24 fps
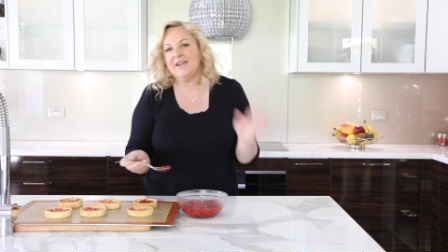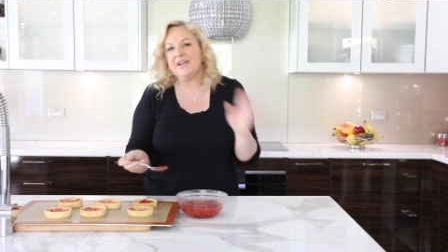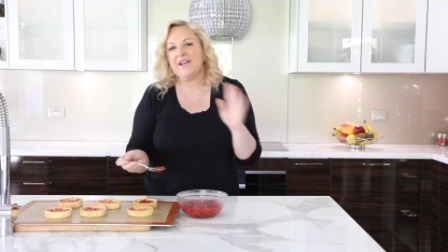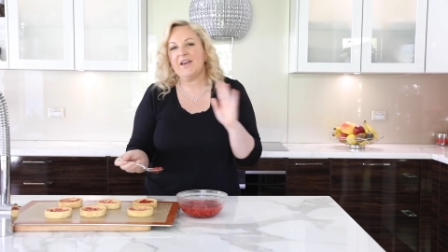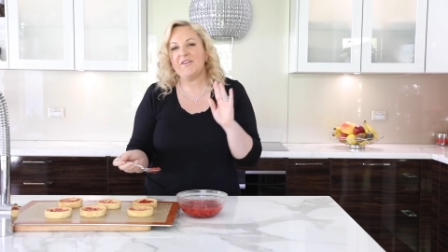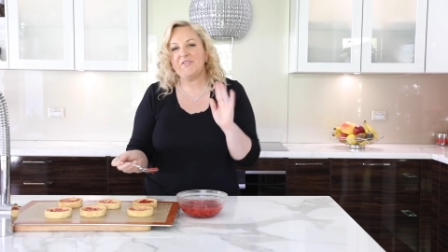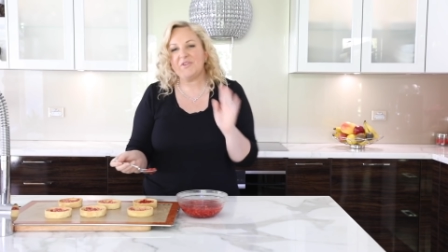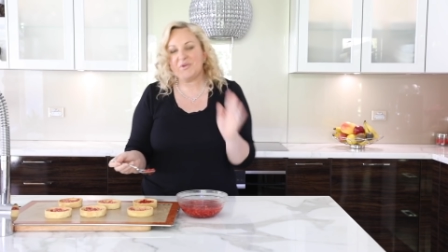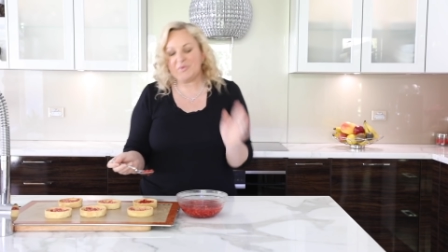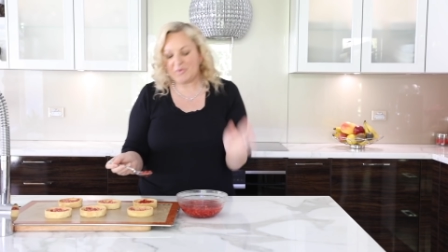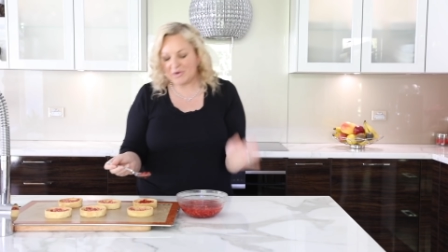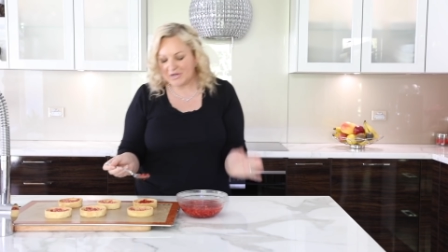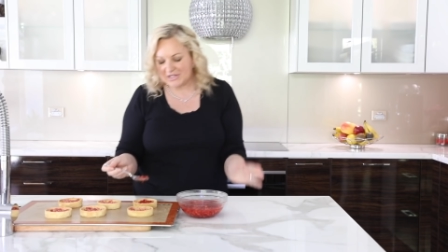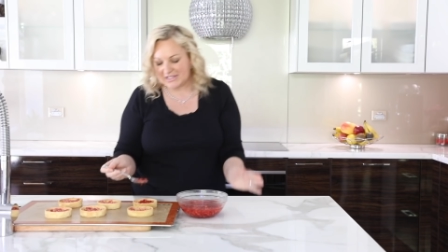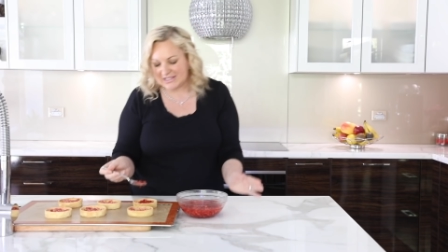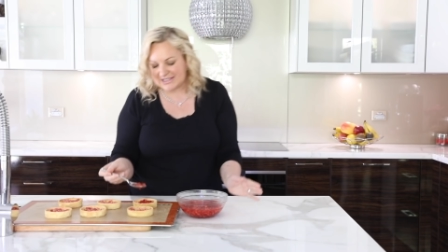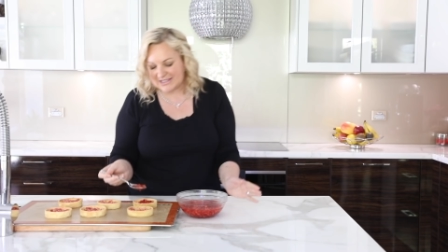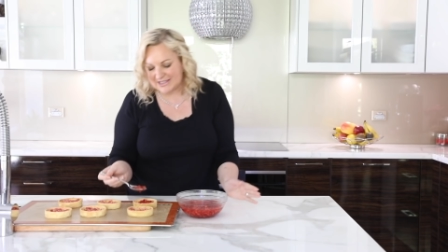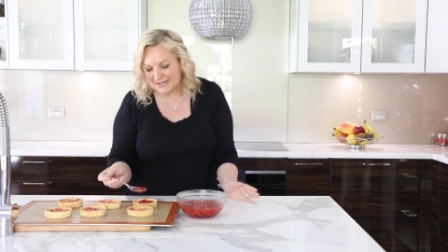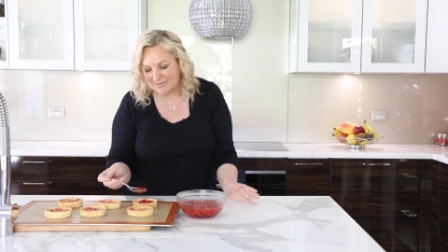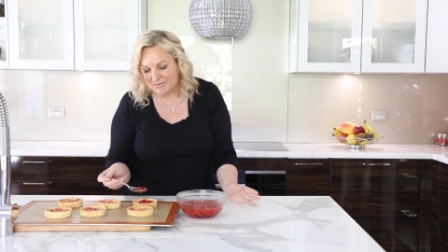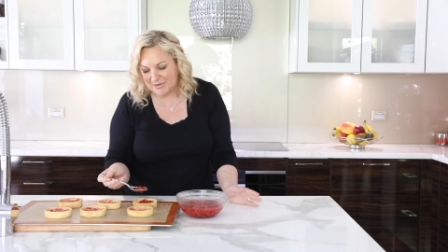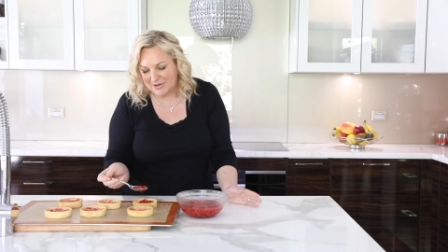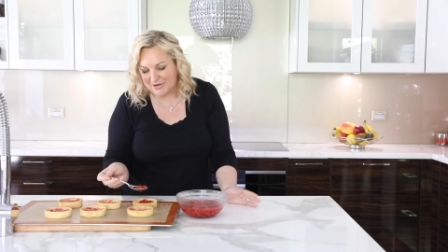Now, if you want to
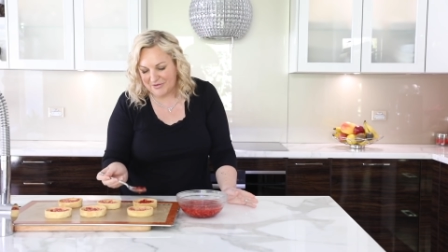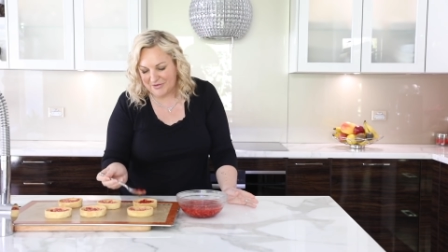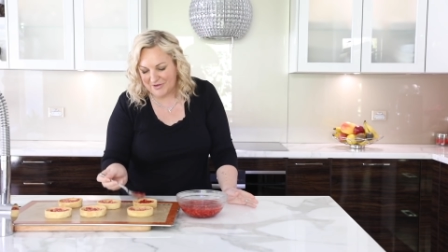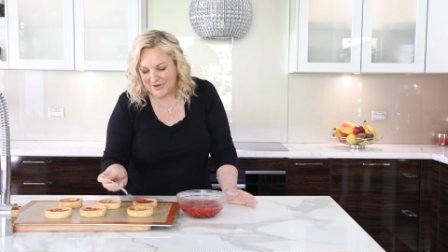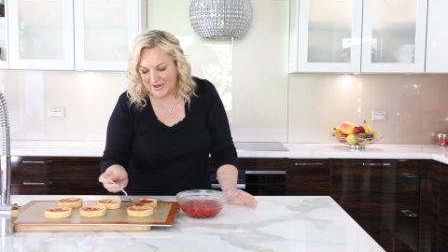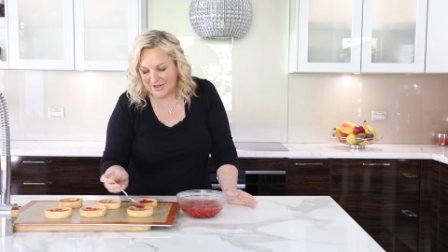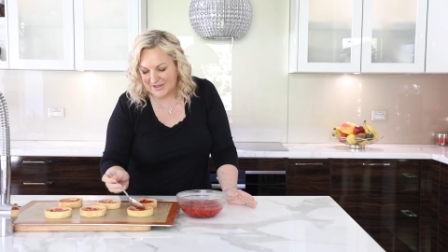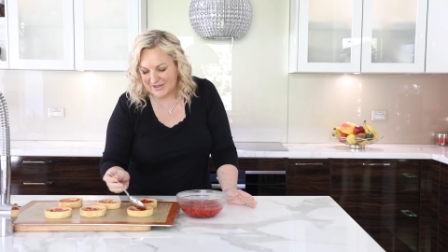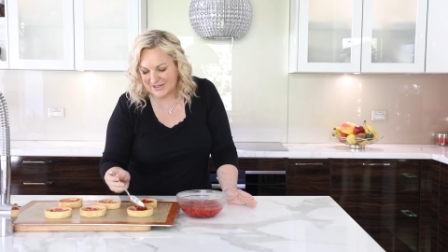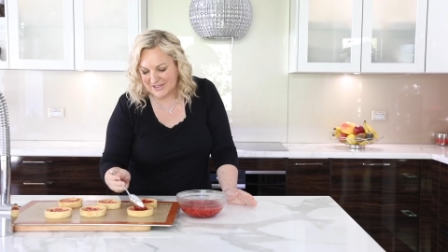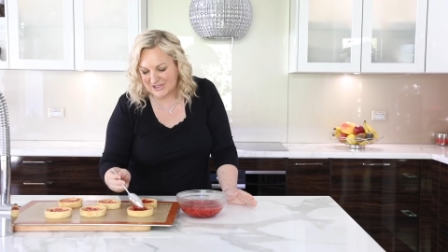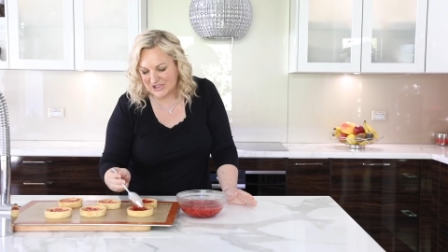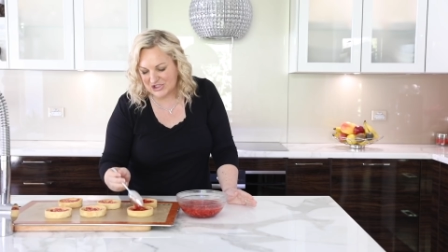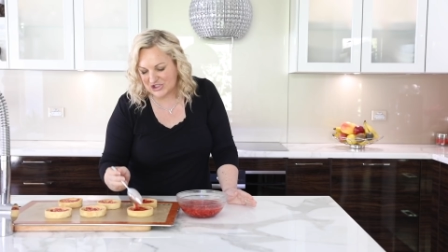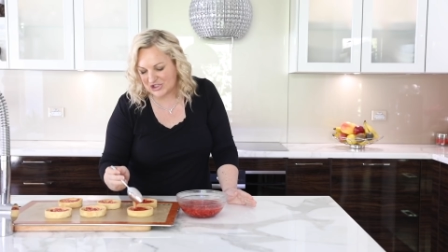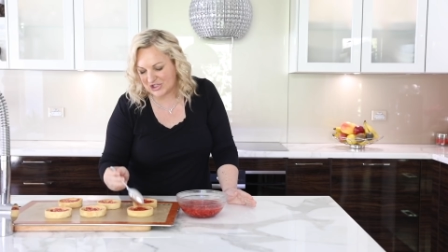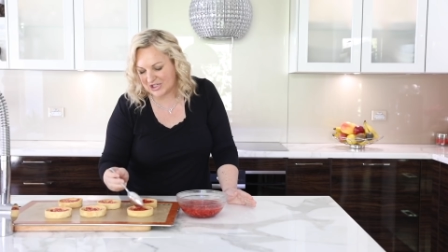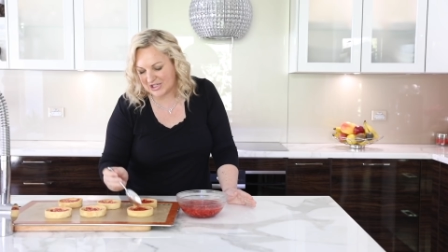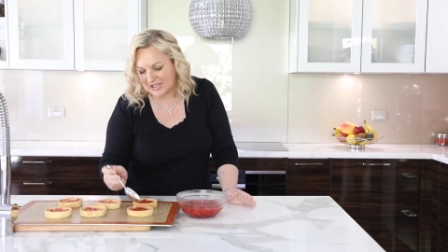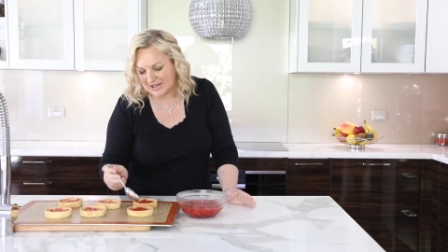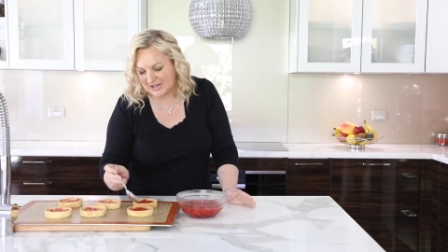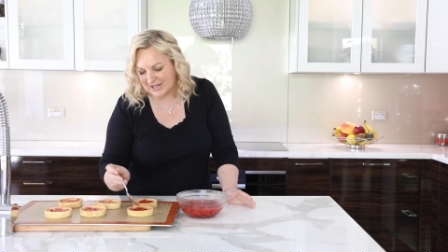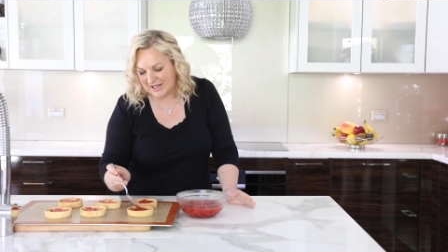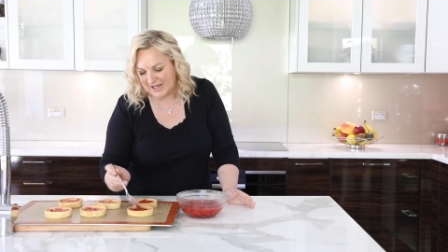simplify this, you
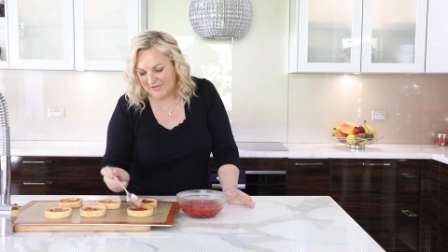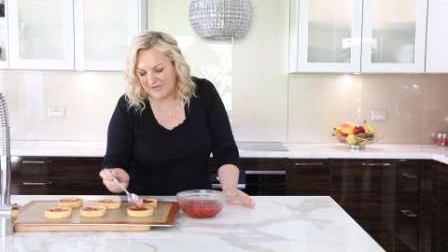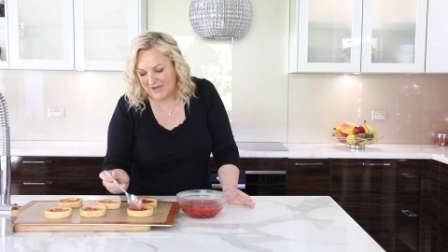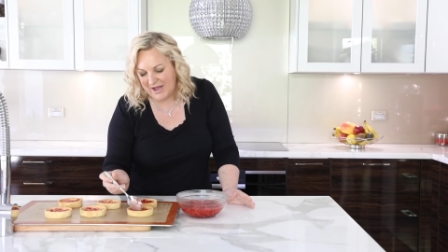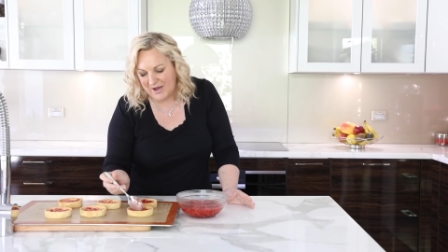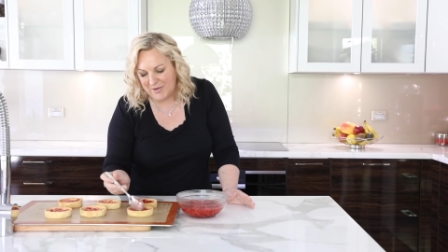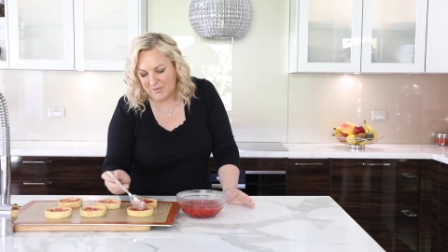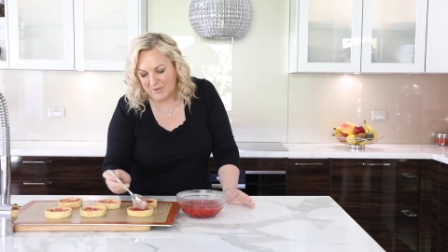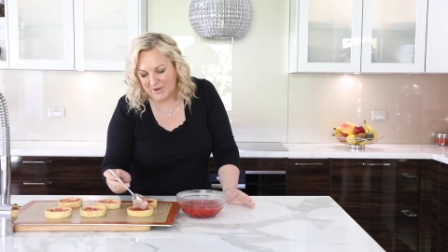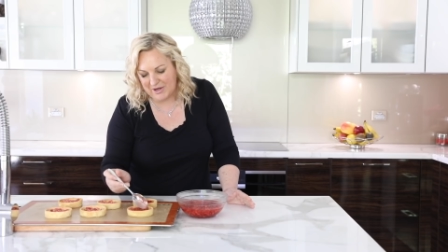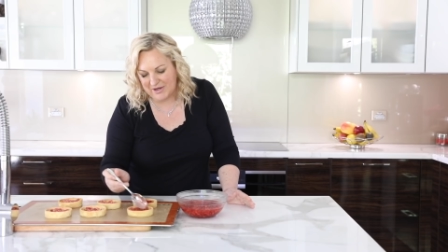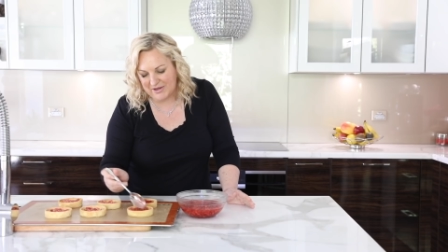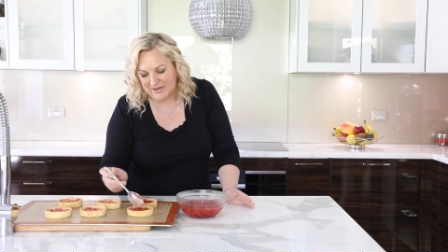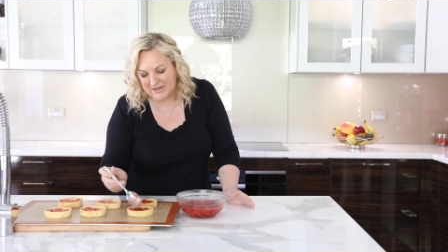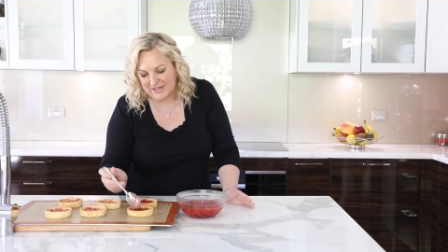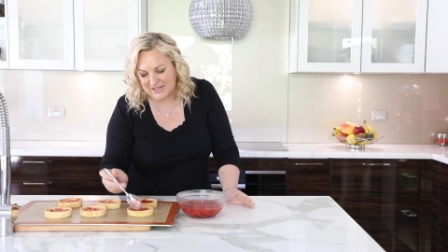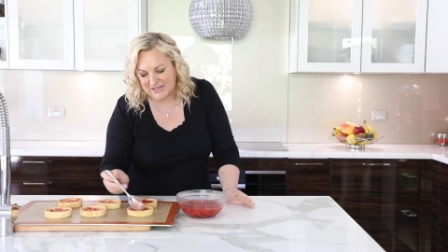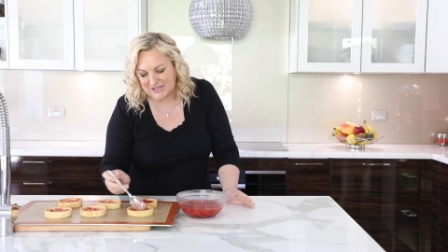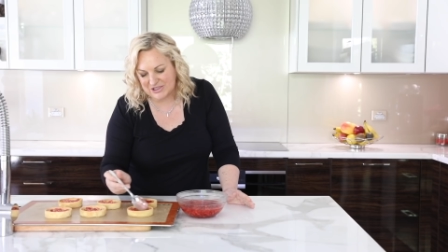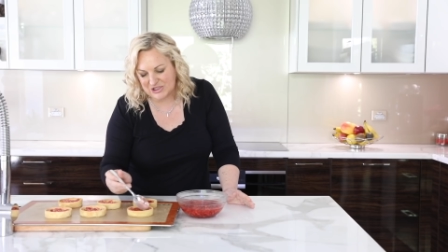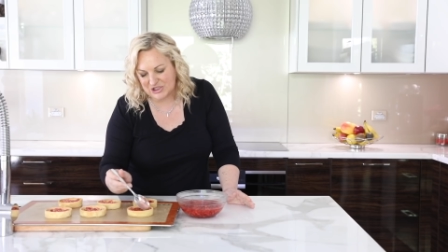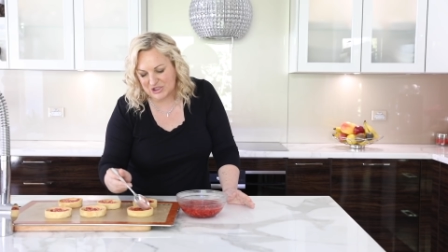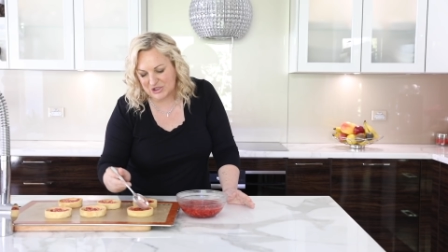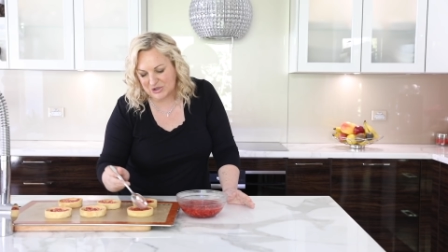can leave out one of
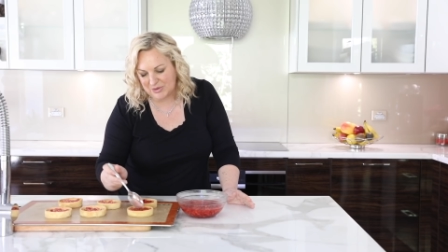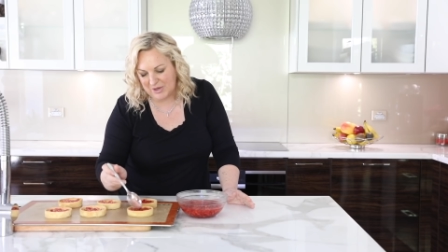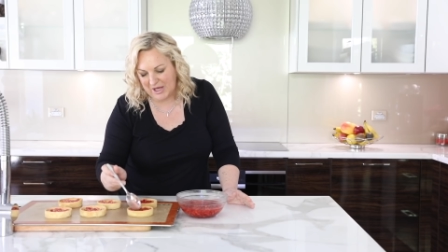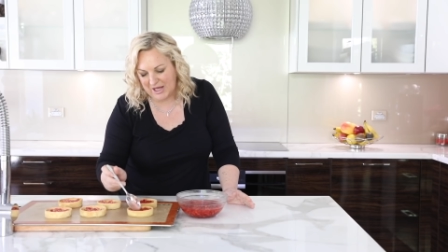these two